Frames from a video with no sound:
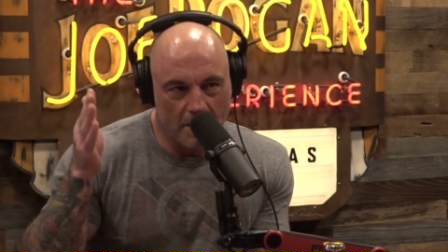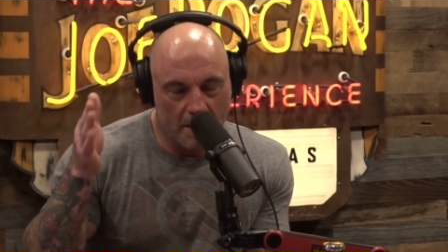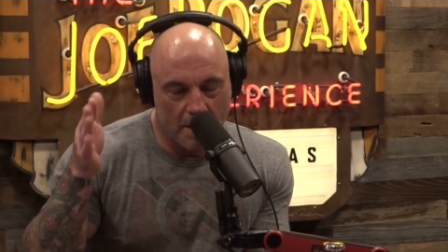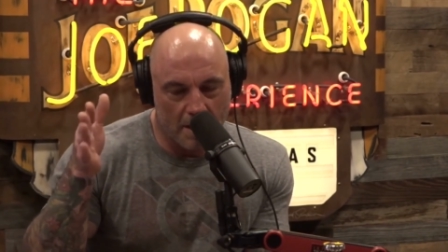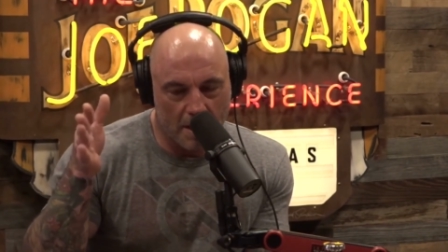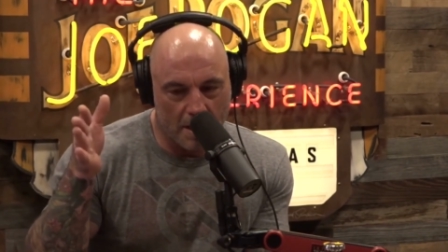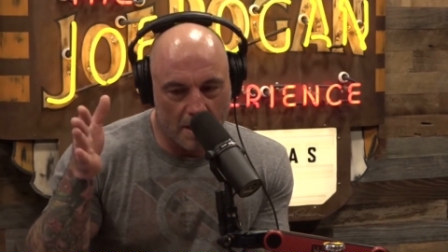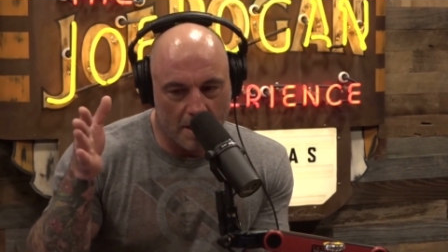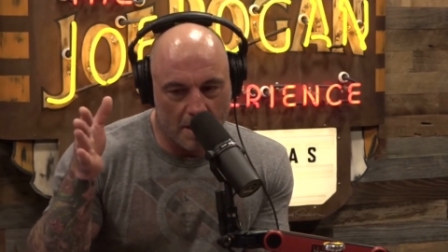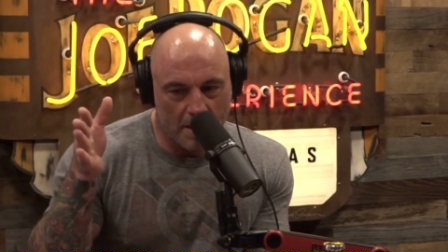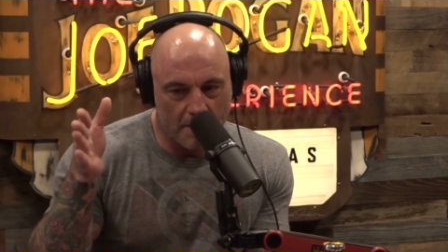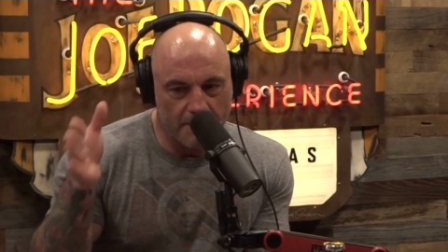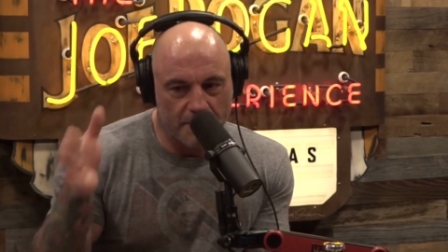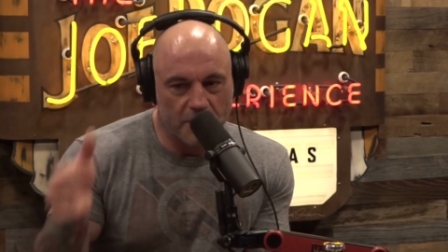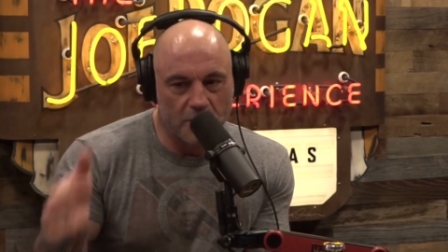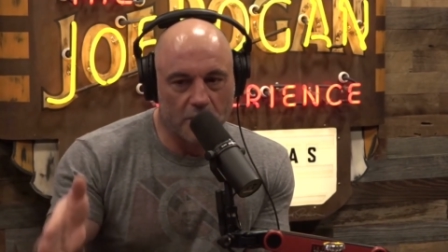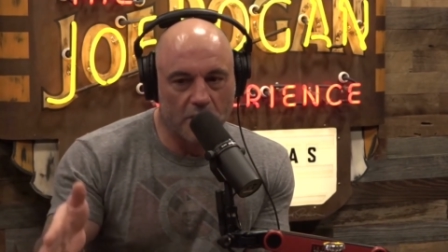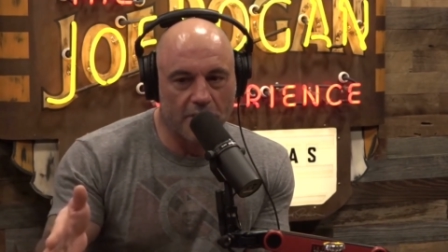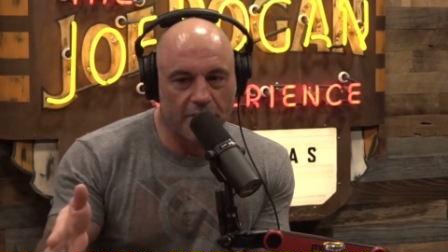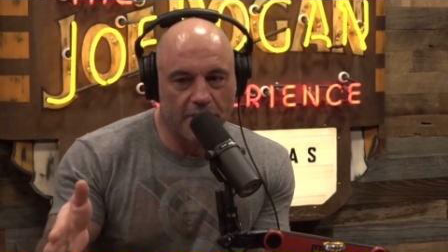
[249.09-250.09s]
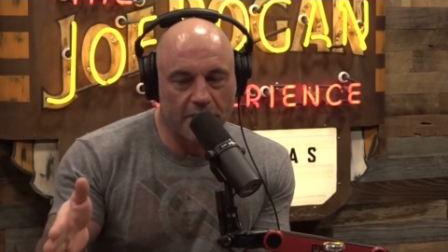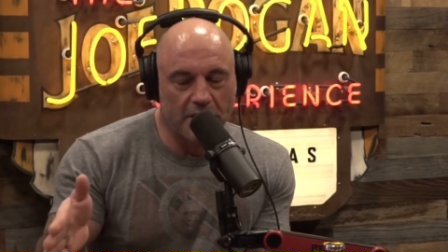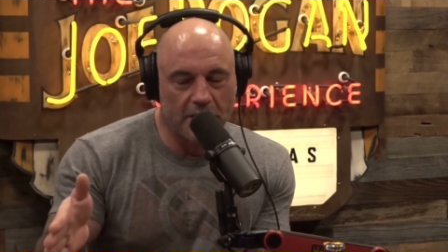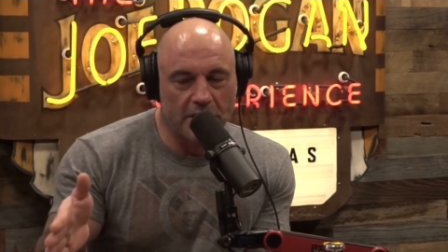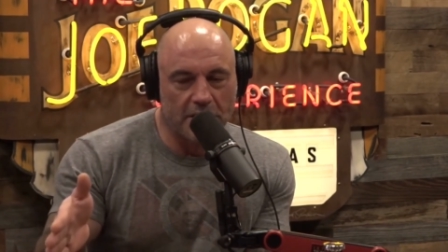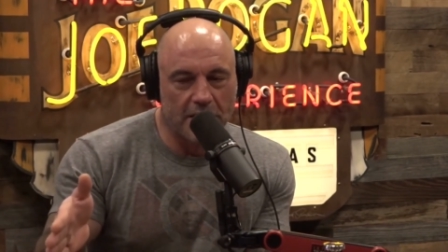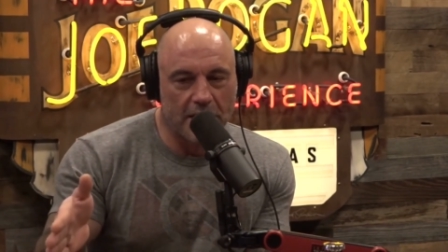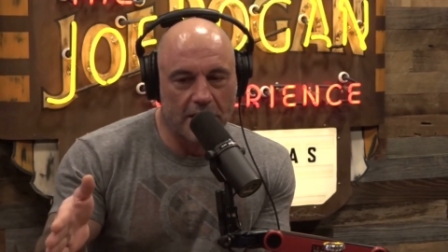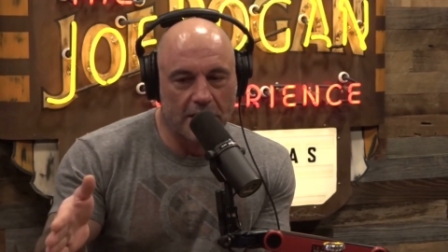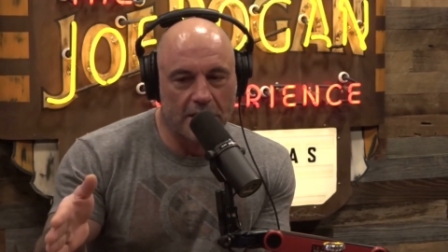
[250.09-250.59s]
observing
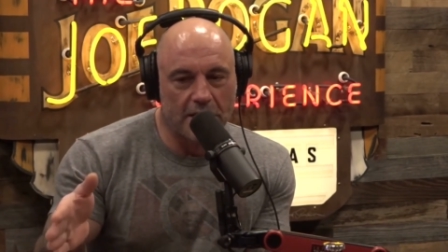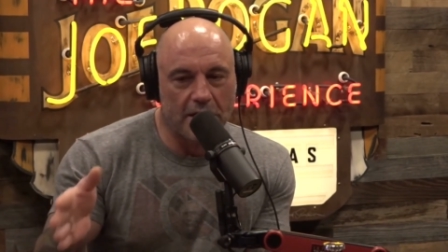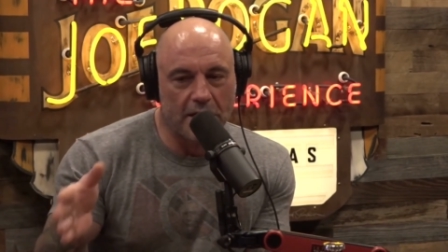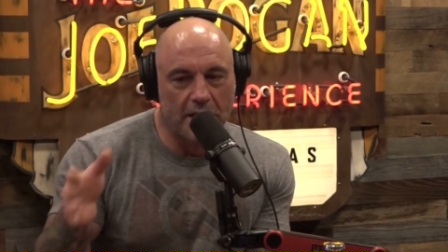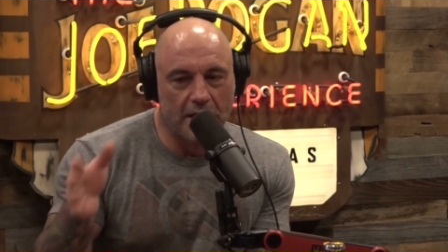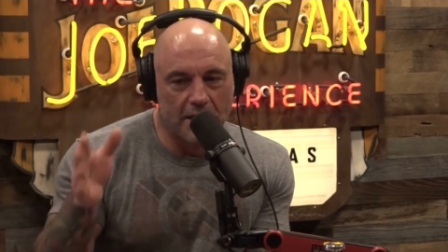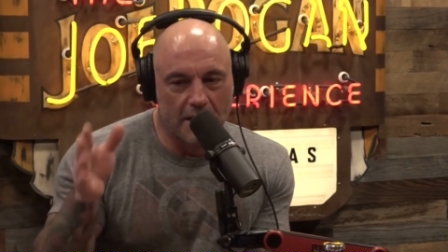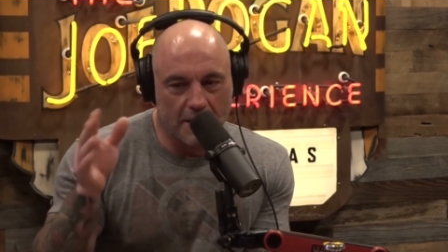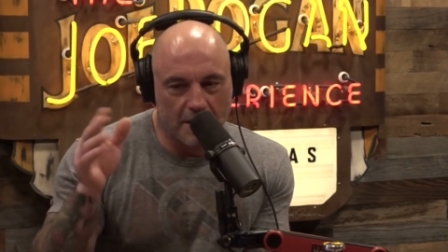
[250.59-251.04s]
the technique,